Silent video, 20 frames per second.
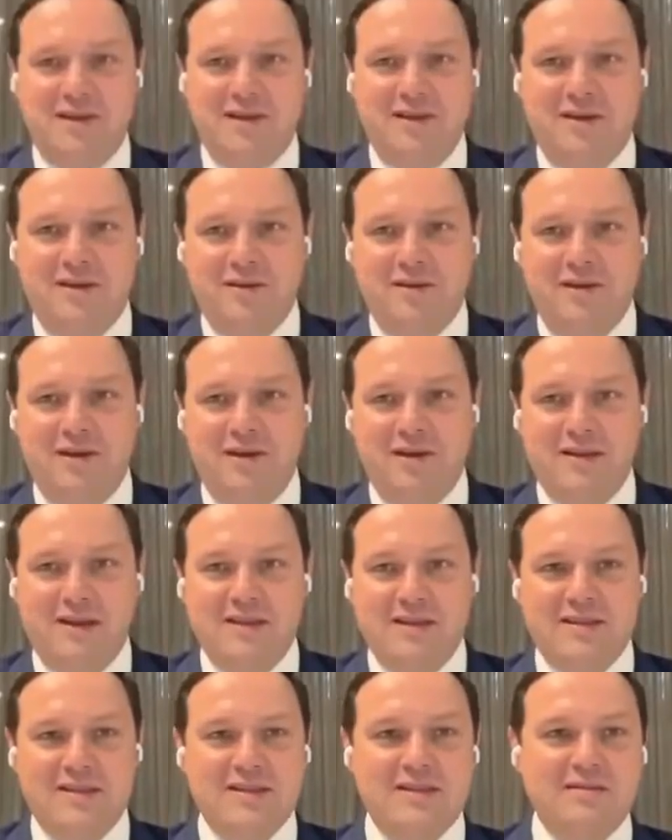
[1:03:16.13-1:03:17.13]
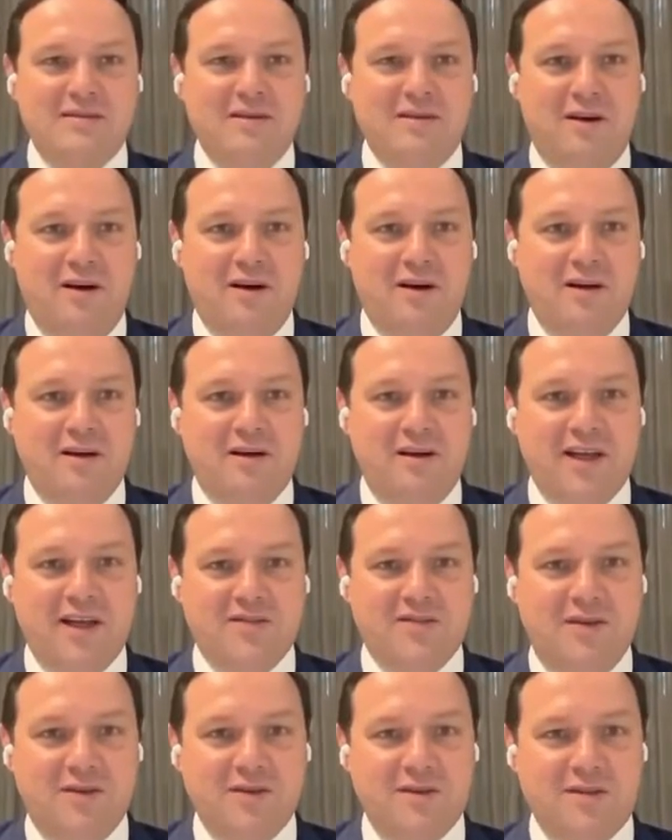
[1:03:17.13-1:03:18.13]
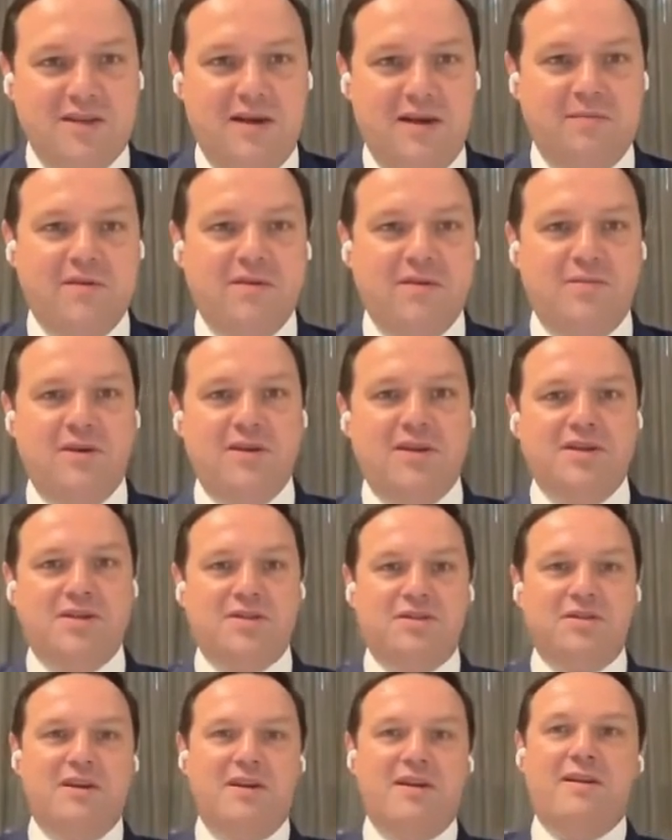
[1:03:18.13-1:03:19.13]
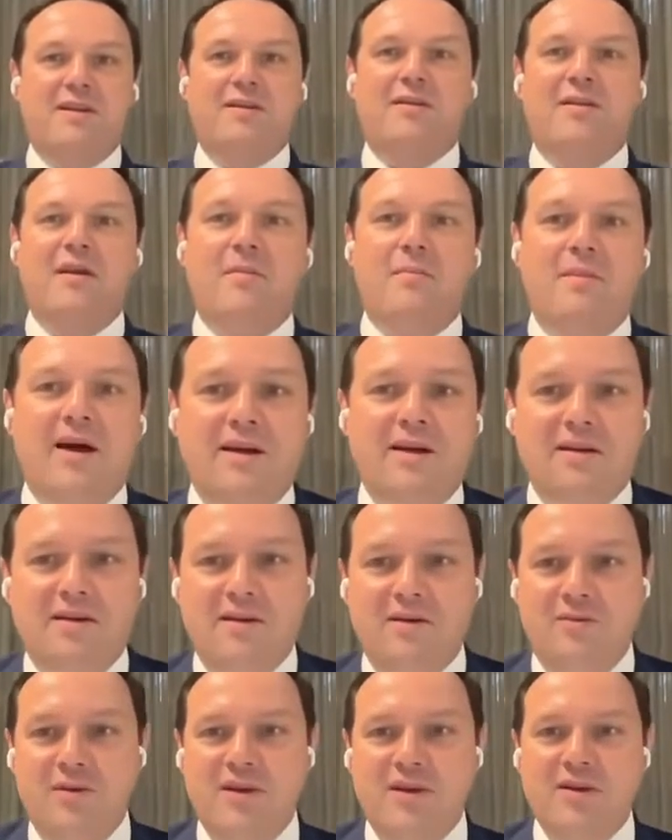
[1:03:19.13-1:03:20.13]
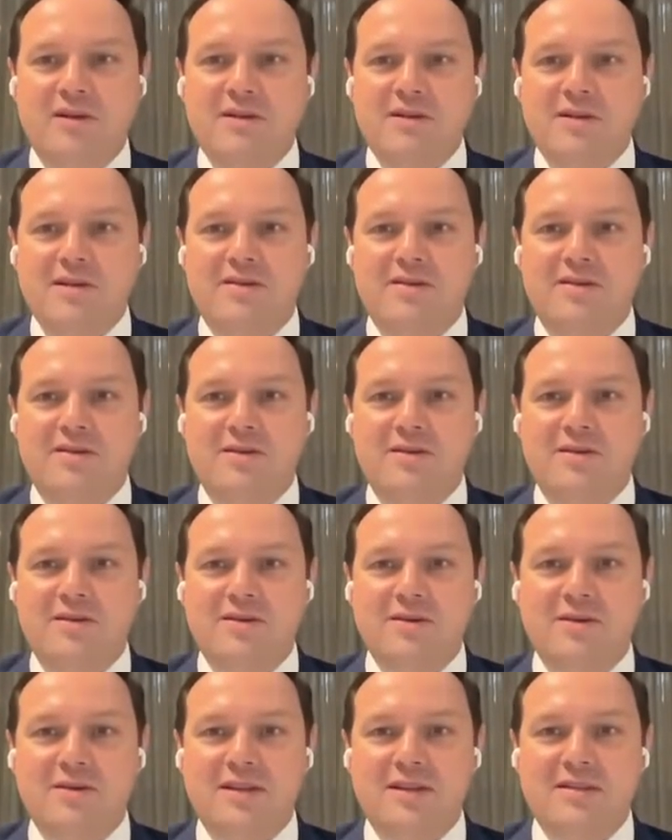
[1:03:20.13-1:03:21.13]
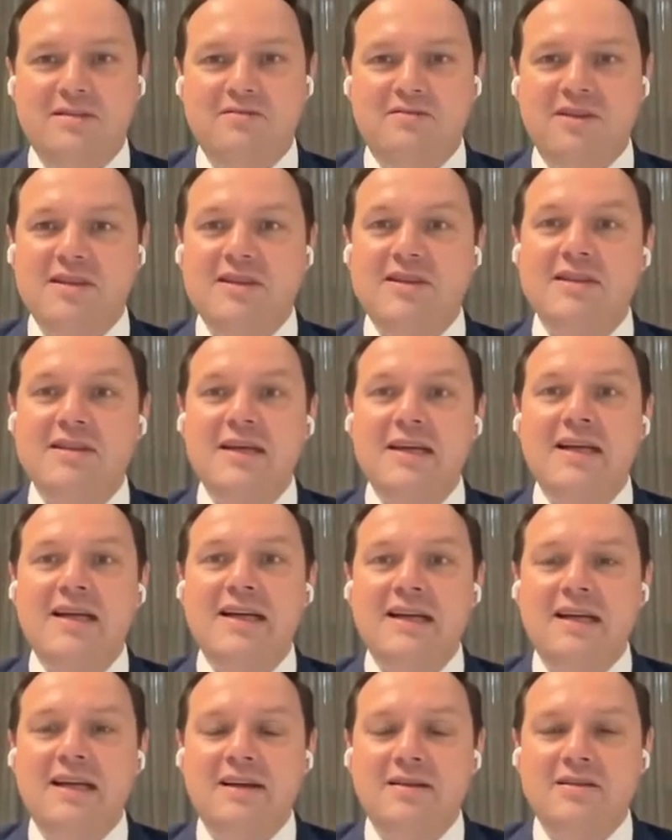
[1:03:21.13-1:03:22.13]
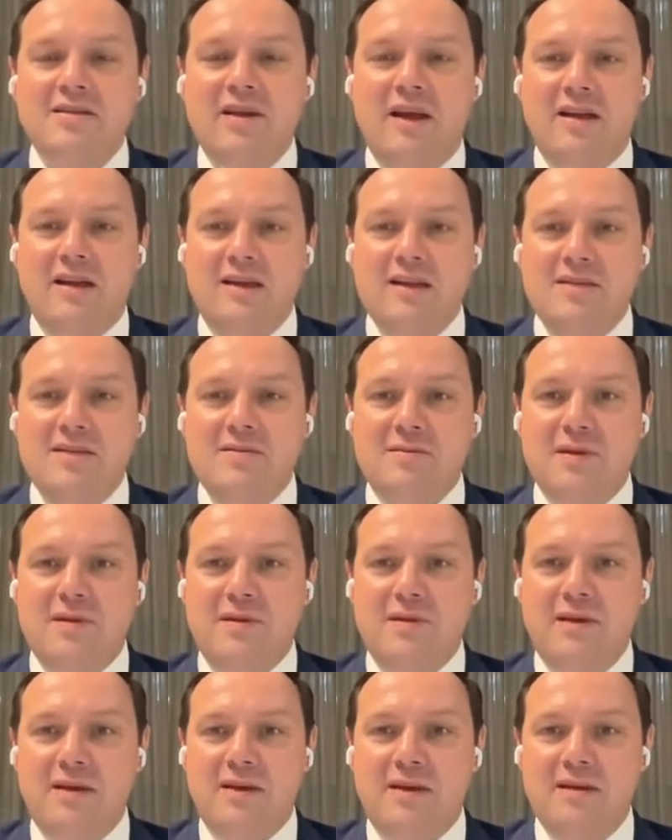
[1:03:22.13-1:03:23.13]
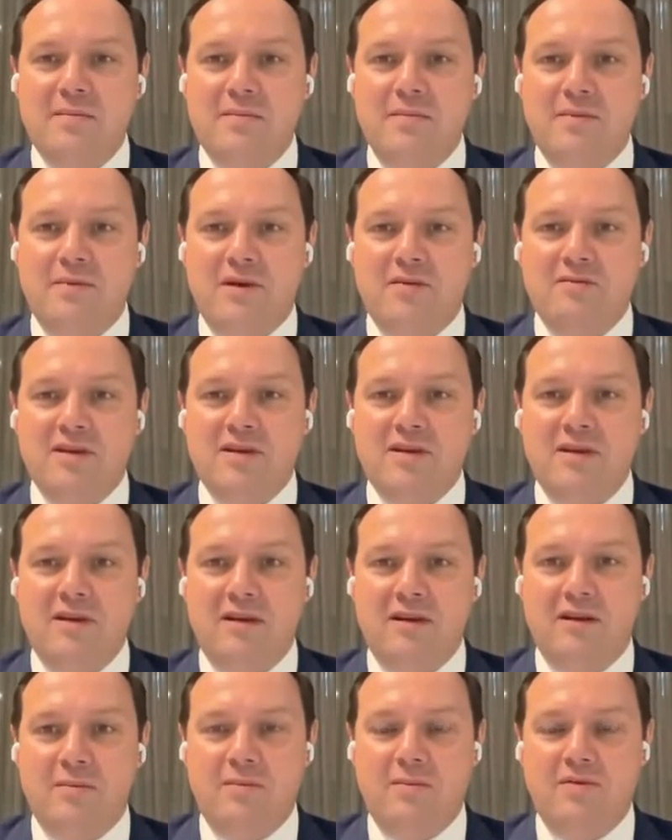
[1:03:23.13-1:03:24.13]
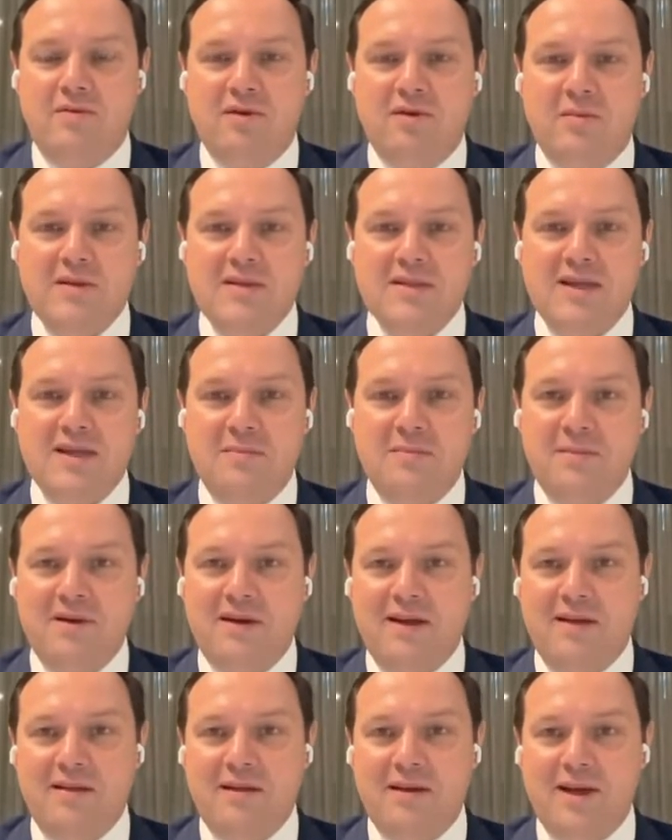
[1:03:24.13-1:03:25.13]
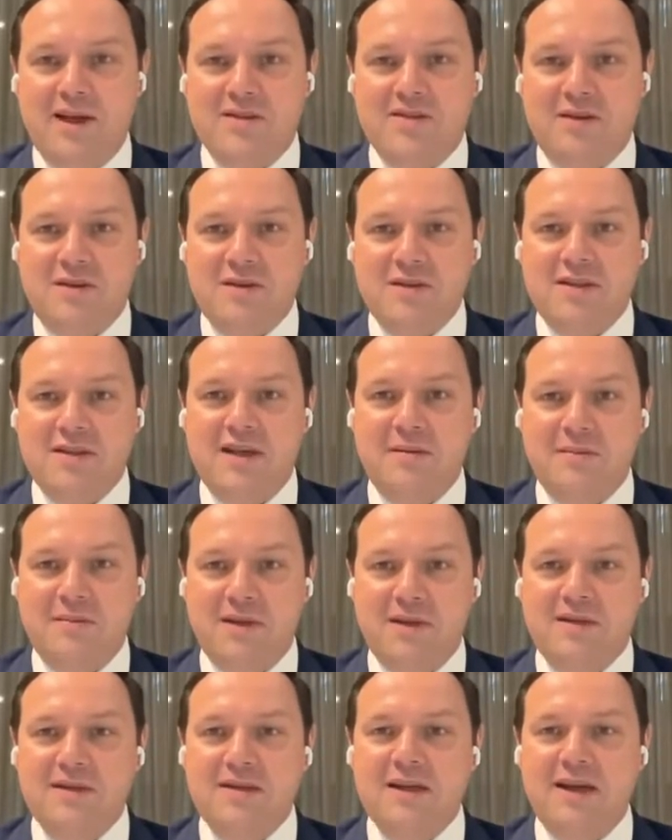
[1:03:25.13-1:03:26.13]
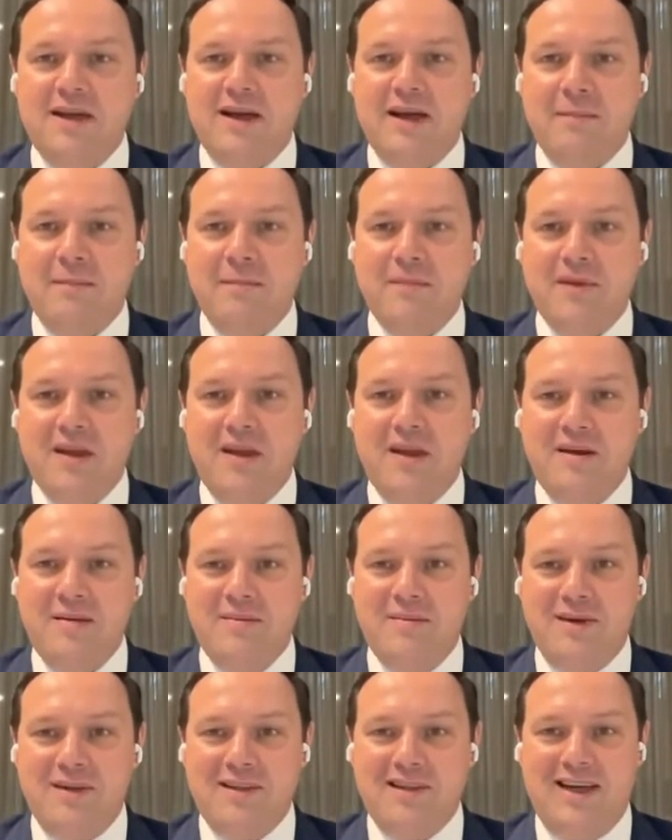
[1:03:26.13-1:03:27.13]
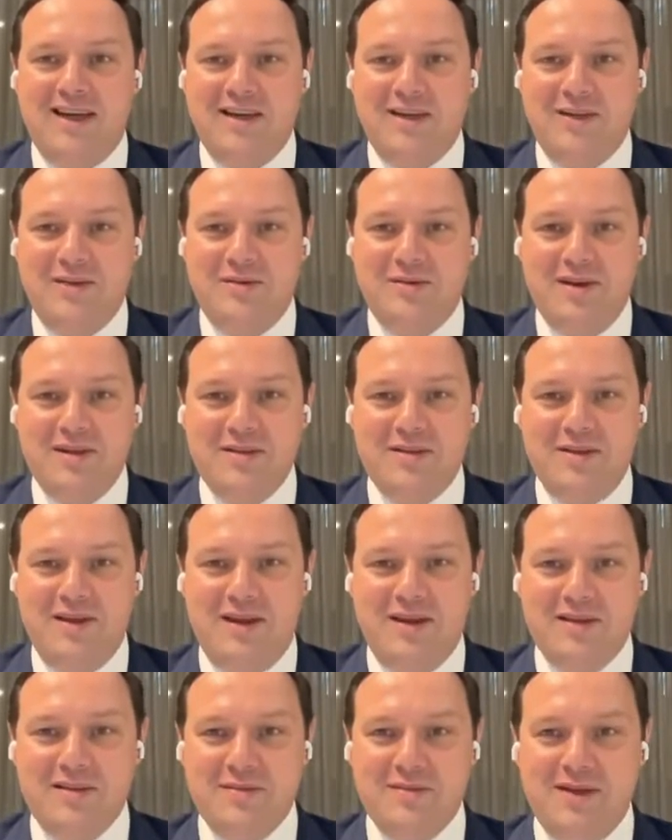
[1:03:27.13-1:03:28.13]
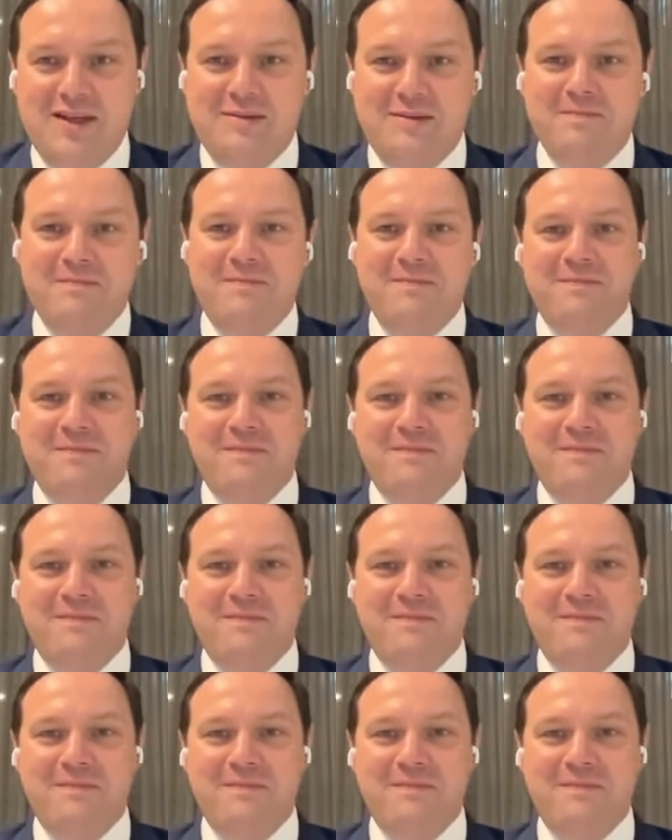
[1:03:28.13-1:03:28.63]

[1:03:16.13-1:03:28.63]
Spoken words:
sitting on their list on cash flow statement, which they might reconsider cohesiveness, to at least with the profit performance statement and the cash flow statement. Martijn, you raised your hand as well.